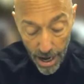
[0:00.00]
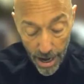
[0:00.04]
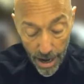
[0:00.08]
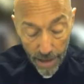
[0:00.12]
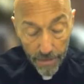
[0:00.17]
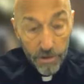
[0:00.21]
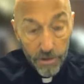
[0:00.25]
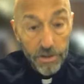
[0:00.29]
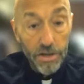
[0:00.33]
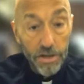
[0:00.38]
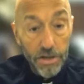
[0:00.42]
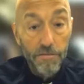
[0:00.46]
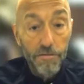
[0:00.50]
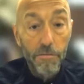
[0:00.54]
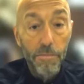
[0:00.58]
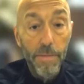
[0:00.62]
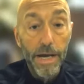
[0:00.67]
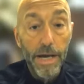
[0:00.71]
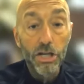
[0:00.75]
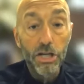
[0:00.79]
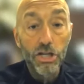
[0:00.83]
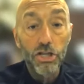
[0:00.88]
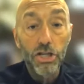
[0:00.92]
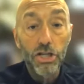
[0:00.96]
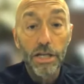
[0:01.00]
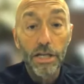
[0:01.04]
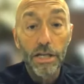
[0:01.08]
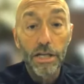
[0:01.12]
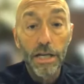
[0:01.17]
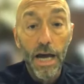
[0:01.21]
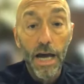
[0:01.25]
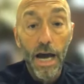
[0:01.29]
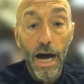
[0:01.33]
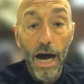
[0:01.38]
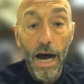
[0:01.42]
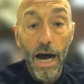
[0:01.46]
There's
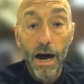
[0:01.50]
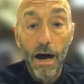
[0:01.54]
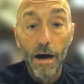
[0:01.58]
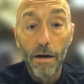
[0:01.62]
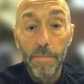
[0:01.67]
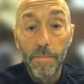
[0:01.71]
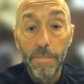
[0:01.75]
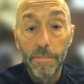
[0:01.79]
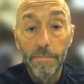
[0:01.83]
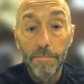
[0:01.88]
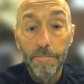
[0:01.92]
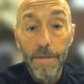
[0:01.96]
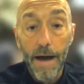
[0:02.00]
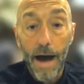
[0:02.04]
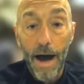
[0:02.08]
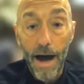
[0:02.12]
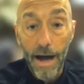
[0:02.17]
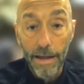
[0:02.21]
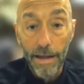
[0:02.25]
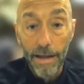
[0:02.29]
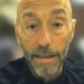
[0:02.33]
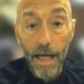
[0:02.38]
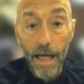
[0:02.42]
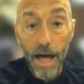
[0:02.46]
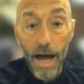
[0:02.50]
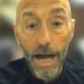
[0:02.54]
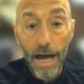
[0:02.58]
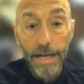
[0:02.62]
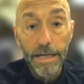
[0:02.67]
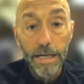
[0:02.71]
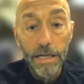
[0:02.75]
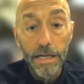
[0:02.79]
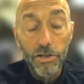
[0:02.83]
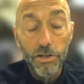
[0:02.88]
information online,